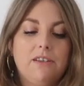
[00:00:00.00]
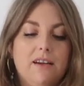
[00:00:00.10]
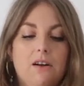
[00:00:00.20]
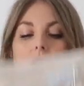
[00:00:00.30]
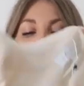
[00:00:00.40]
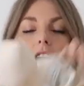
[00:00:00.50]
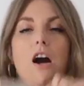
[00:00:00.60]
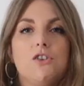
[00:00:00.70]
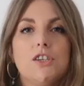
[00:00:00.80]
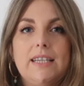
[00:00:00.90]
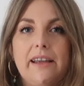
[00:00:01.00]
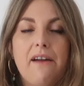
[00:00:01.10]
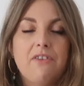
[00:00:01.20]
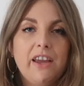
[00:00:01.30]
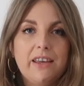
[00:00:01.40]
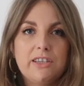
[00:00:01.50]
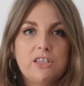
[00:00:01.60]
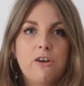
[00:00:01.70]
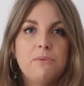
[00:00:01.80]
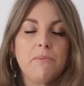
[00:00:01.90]
because I'll just link everything in the
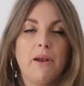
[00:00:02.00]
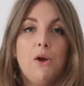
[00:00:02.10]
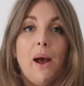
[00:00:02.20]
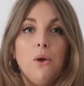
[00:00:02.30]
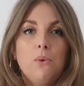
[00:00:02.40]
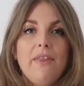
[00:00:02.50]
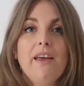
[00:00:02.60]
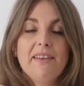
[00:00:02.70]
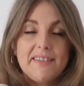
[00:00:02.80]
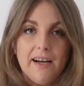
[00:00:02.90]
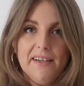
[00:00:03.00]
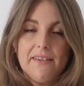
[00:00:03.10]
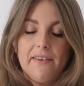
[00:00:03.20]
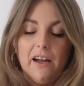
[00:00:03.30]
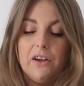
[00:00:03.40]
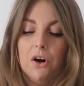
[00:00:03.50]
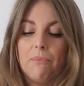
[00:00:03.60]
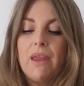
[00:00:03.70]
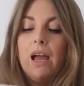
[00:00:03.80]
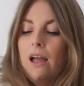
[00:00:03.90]
description below along with the size that I got.